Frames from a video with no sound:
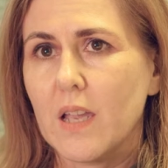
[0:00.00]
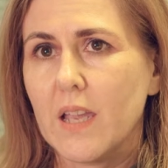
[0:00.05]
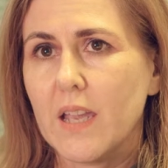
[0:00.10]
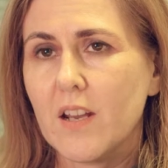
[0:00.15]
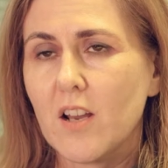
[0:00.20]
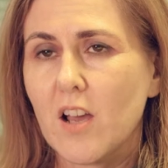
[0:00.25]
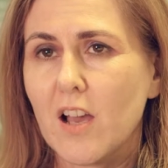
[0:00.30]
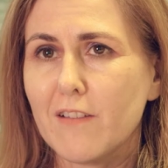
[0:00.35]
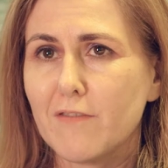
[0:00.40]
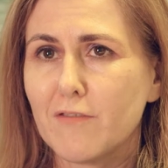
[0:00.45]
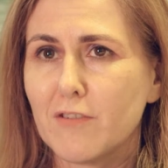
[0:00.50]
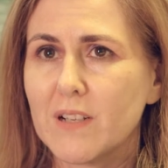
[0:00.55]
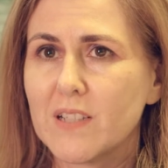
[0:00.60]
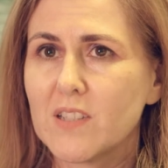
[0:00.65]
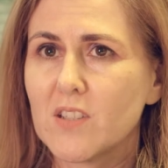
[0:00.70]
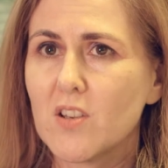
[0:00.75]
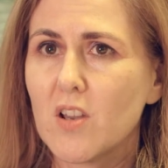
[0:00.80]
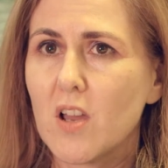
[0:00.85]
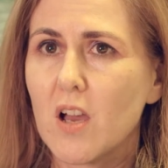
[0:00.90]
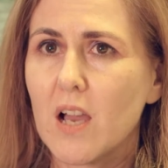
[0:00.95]
In
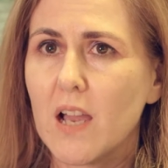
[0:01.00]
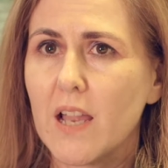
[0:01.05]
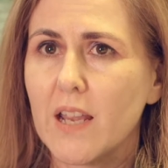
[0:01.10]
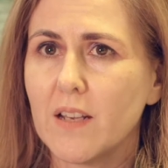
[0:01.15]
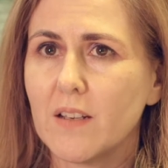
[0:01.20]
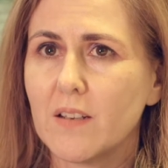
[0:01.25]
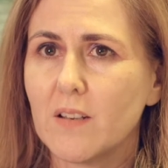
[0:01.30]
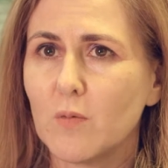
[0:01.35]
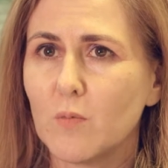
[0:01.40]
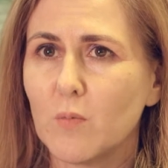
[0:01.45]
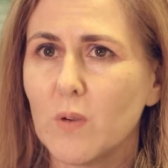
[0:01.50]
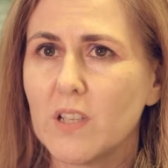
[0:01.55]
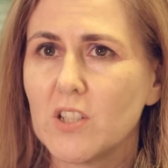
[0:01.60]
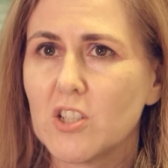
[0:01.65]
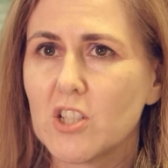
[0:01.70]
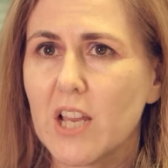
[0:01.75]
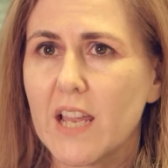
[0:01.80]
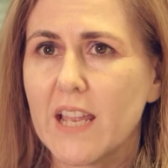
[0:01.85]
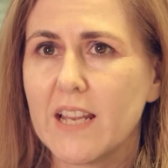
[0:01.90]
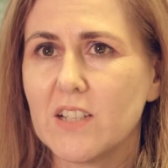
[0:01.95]
IFRS 9, we
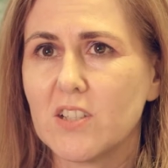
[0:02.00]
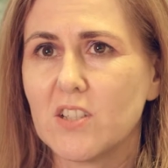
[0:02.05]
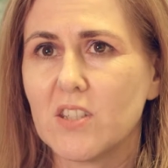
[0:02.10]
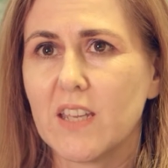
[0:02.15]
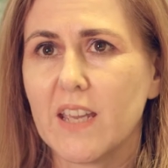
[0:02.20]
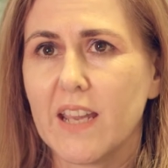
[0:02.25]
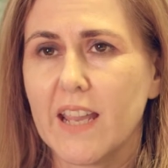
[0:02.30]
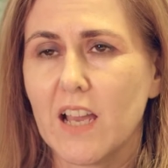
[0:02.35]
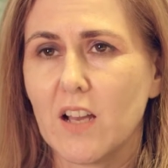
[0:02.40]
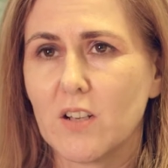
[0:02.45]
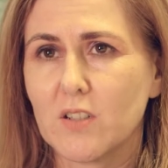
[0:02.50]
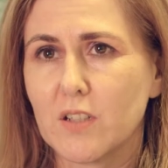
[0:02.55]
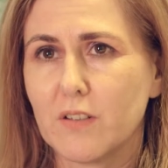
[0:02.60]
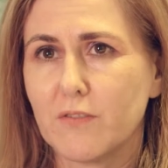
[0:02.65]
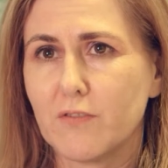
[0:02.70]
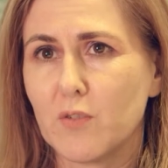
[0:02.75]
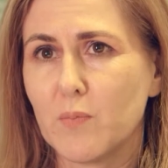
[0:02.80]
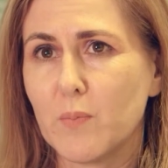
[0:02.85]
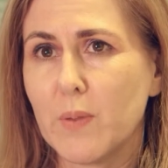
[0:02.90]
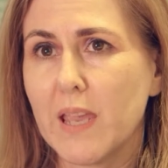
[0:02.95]
changed the accounting
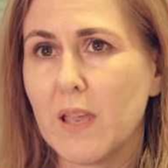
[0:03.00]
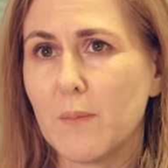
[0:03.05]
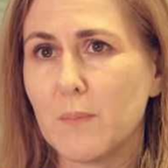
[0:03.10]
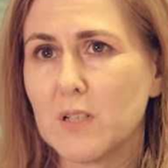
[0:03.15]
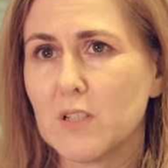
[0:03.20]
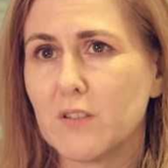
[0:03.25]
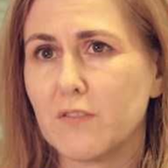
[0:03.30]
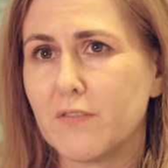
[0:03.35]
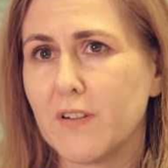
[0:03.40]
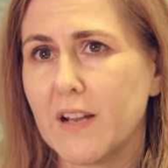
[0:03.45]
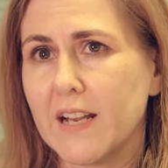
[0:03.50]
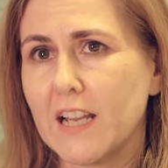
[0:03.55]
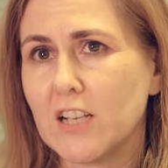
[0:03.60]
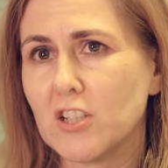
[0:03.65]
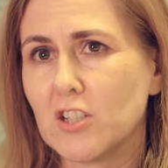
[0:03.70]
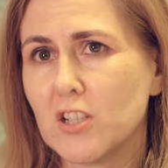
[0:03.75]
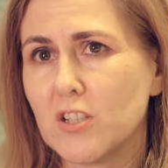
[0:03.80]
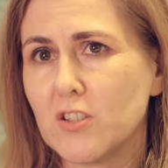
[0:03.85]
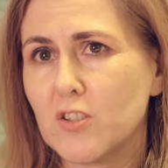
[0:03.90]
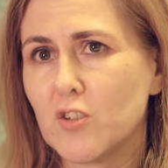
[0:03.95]
for impairment of
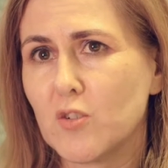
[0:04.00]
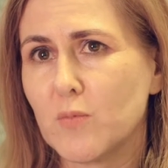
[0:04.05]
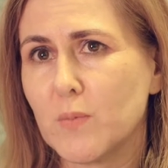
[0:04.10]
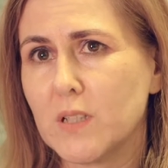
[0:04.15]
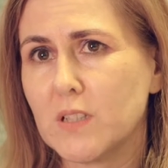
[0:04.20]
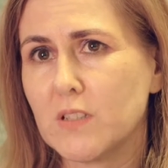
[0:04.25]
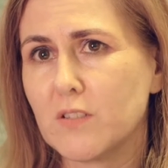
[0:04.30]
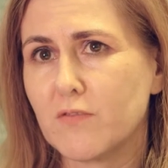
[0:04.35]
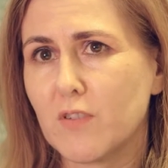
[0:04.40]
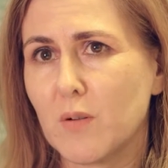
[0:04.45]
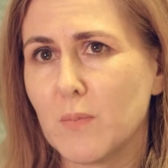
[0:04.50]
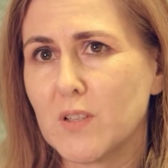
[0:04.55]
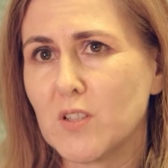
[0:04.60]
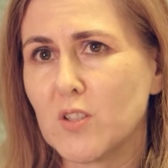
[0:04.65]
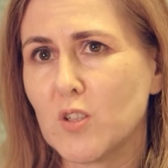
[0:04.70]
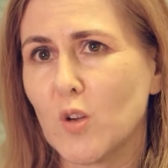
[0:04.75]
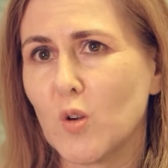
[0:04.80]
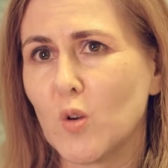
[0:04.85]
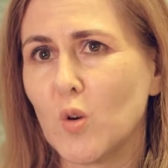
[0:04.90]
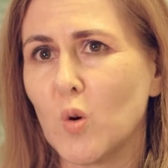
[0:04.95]
financial instruments from a
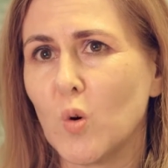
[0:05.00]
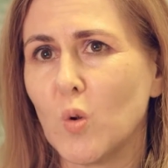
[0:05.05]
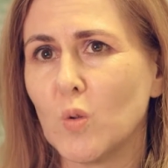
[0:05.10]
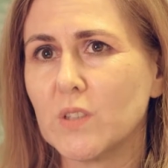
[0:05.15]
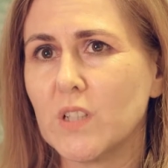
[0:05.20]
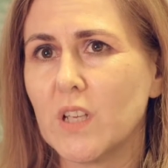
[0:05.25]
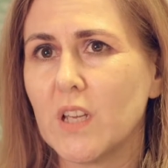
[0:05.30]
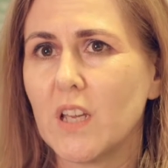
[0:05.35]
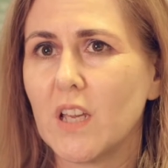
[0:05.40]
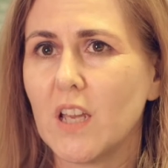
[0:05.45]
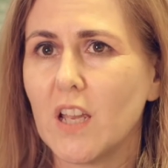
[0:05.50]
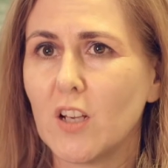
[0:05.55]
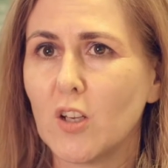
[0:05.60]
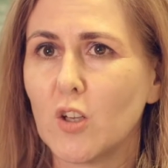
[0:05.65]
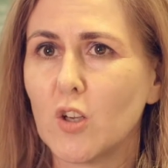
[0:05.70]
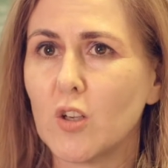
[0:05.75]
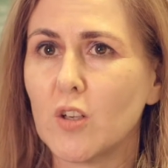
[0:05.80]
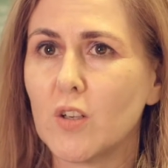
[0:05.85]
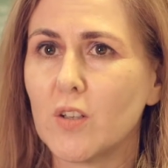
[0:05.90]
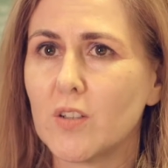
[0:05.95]
so-called
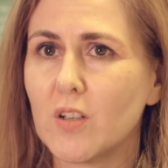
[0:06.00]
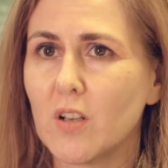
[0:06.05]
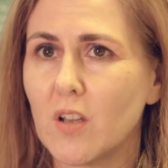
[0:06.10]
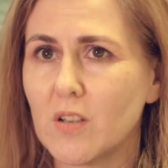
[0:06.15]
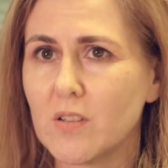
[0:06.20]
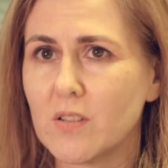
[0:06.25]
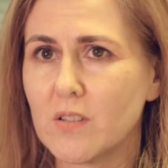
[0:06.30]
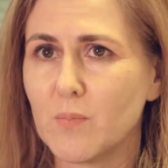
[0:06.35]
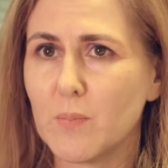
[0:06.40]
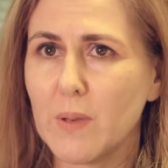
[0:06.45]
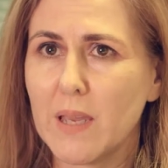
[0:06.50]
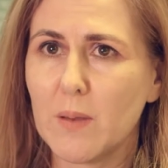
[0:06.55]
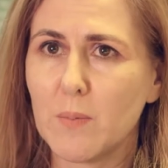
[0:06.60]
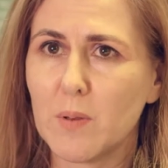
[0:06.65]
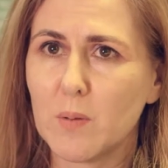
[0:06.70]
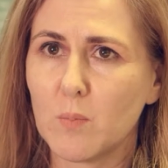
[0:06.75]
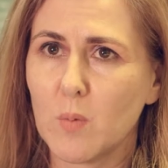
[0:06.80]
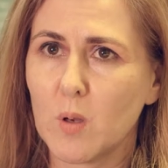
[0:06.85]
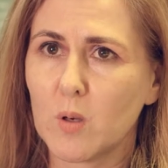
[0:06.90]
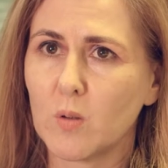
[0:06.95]
incurred loss
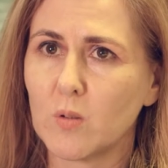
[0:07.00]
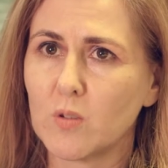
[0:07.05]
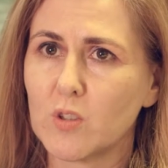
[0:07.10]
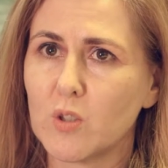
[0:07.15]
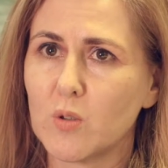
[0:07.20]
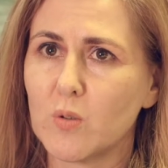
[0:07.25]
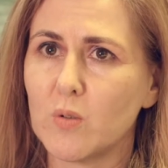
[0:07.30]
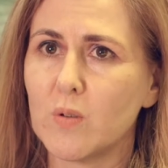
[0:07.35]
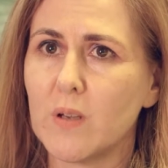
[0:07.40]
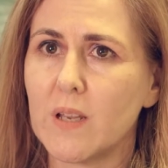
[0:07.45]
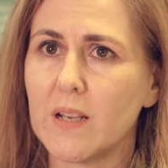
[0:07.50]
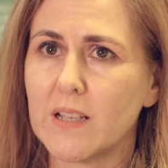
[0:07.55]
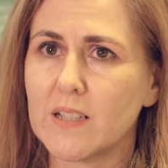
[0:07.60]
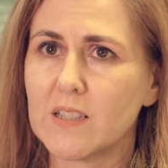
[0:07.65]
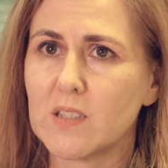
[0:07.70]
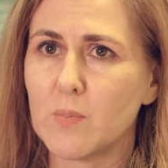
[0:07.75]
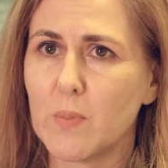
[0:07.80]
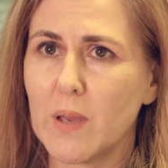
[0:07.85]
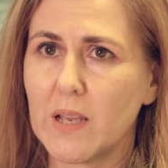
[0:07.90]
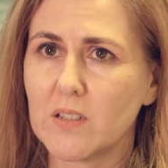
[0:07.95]
impairment model to an
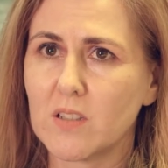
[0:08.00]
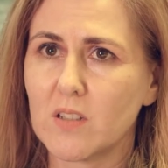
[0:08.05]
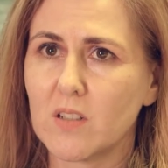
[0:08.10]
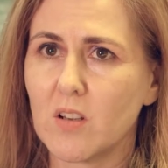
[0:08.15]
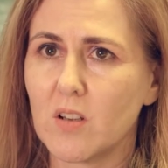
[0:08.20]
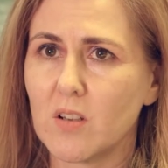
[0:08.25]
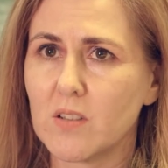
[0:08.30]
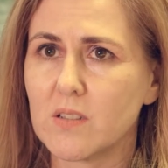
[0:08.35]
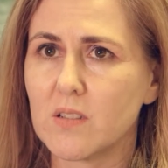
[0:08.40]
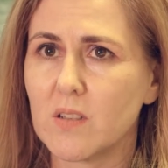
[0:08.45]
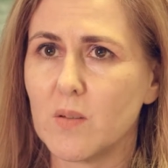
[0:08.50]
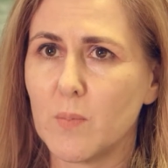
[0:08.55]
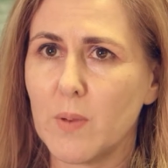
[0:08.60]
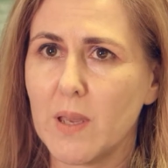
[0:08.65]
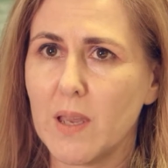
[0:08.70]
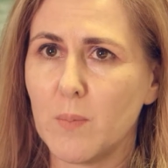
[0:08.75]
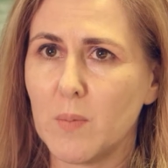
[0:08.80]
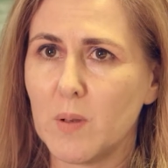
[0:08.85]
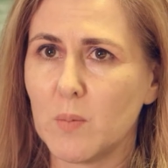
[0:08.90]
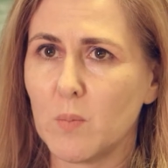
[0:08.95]
expected loss
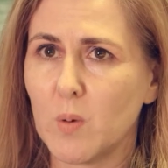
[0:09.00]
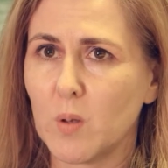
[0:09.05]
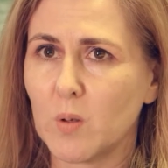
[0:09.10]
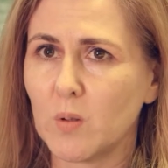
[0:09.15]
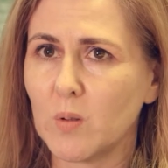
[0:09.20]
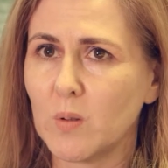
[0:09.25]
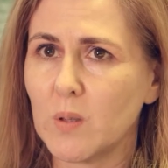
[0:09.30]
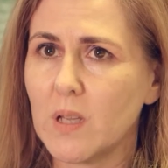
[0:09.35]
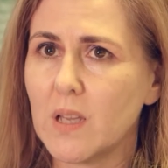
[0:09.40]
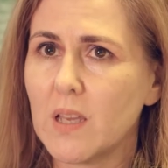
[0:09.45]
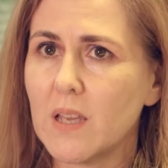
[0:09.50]
impairment model.